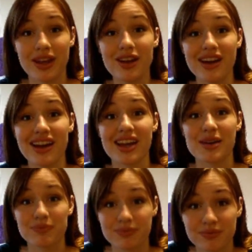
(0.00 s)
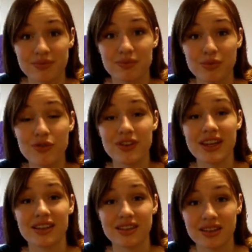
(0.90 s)
So here I am,
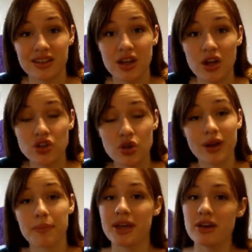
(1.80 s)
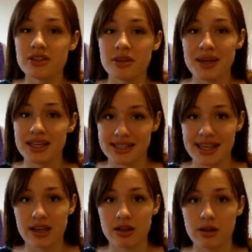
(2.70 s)
moved in to what appears to be a
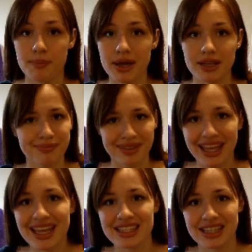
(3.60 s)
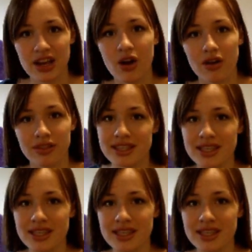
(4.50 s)
single, but isn't at all.